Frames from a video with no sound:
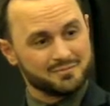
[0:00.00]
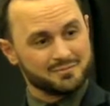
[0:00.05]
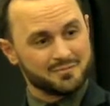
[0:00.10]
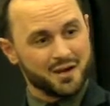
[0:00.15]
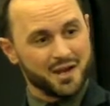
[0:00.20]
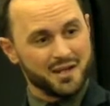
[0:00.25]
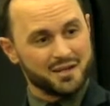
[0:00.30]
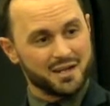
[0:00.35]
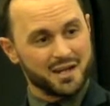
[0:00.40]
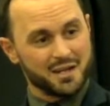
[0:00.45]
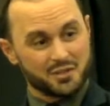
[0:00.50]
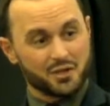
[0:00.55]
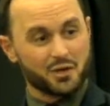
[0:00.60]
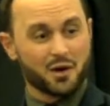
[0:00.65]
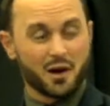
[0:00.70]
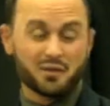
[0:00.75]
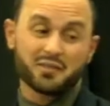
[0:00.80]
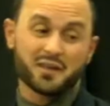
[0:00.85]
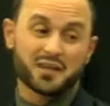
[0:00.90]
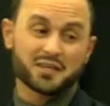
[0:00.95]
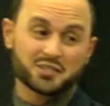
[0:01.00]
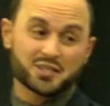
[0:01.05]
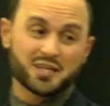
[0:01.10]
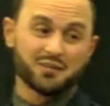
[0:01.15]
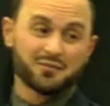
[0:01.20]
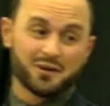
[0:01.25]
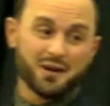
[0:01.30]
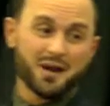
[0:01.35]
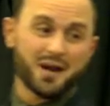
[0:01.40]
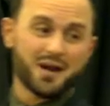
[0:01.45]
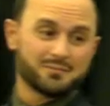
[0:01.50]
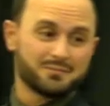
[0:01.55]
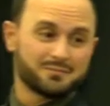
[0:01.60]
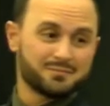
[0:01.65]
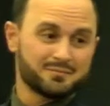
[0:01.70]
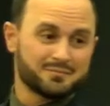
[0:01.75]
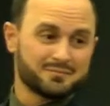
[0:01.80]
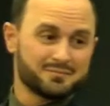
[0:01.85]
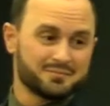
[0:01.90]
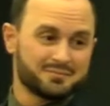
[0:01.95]
Right? And turn our thanksgiver up.
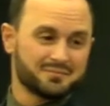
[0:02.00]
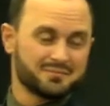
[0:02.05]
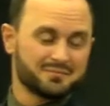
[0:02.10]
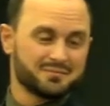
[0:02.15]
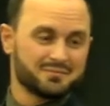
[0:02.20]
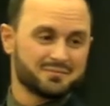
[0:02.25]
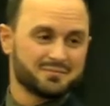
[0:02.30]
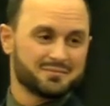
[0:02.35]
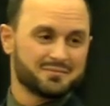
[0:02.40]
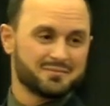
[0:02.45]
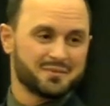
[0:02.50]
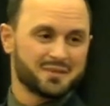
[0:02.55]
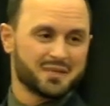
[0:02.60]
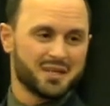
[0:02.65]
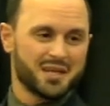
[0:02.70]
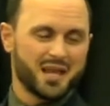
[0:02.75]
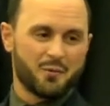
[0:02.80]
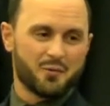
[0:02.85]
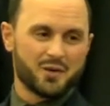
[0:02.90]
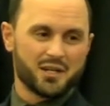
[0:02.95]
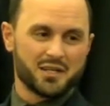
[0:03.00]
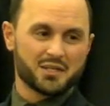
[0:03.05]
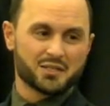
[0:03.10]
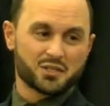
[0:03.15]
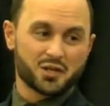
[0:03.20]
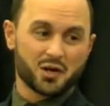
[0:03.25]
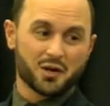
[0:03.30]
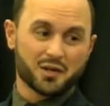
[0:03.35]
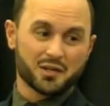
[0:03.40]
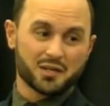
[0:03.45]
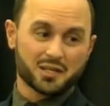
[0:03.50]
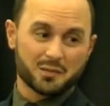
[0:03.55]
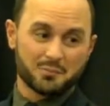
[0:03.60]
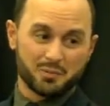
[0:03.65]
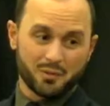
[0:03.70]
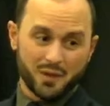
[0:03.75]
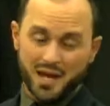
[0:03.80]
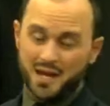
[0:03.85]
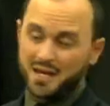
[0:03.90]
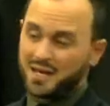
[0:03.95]
And we need to turn the
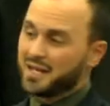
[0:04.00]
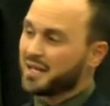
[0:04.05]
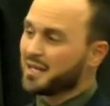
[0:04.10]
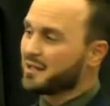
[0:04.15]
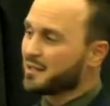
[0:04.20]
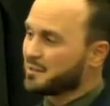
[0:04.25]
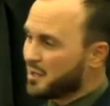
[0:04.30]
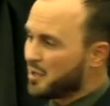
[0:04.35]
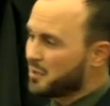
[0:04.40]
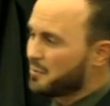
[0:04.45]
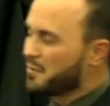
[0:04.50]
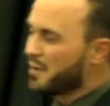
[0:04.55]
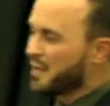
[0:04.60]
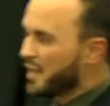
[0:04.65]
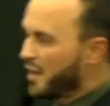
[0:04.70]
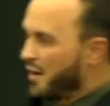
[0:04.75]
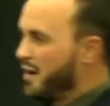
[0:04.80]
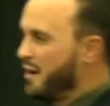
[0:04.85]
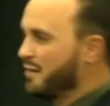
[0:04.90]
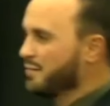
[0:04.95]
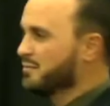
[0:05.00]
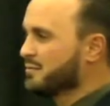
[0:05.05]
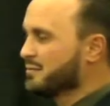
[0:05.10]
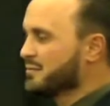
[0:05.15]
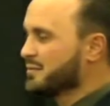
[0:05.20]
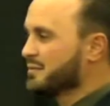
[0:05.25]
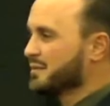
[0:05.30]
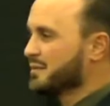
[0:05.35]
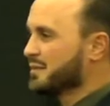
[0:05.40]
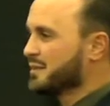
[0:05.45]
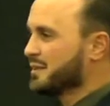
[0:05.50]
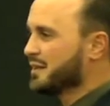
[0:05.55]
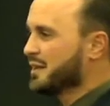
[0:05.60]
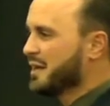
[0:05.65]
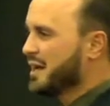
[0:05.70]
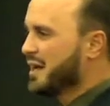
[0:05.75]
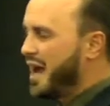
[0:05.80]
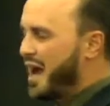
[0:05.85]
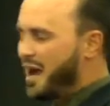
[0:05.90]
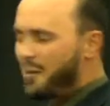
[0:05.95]
complaining and the murmuring off.
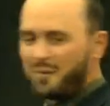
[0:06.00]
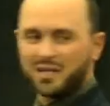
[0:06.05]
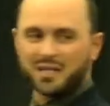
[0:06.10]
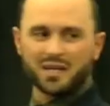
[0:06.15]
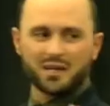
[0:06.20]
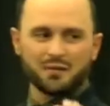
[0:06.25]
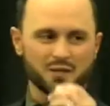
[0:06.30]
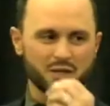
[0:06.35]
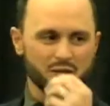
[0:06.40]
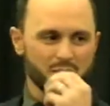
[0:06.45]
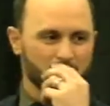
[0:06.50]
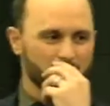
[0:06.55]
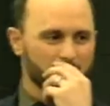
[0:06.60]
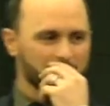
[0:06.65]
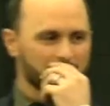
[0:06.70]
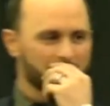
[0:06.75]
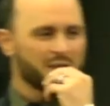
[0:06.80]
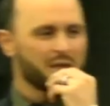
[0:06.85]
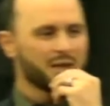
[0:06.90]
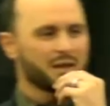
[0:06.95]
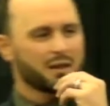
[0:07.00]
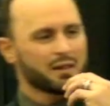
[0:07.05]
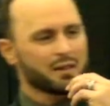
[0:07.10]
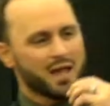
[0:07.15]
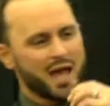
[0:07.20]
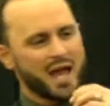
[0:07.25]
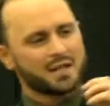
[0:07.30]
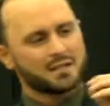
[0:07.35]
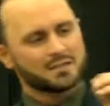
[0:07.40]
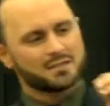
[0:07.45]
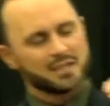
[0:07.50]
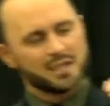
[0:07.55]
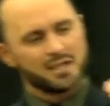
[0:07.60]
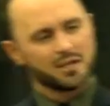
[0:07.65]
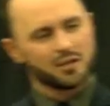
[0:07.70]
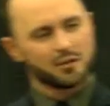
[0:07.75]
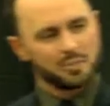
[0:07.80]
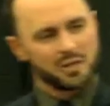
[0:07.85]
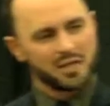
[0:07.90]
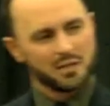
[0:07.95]
How many of you like to
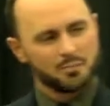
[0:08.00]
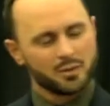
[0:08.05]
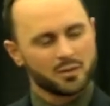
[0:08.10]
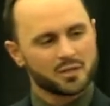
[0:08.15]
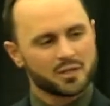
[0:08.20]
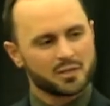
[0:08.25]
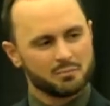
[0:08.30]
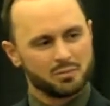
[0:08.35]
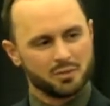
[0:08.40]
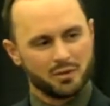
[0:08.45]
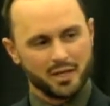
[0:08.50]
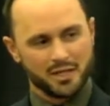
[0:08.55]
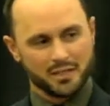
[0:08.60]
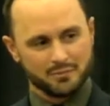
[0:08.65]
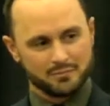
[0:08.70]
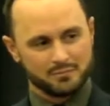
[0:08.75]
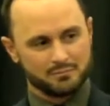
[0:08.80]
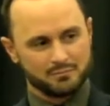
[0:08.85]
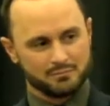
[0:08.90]
hear people complain?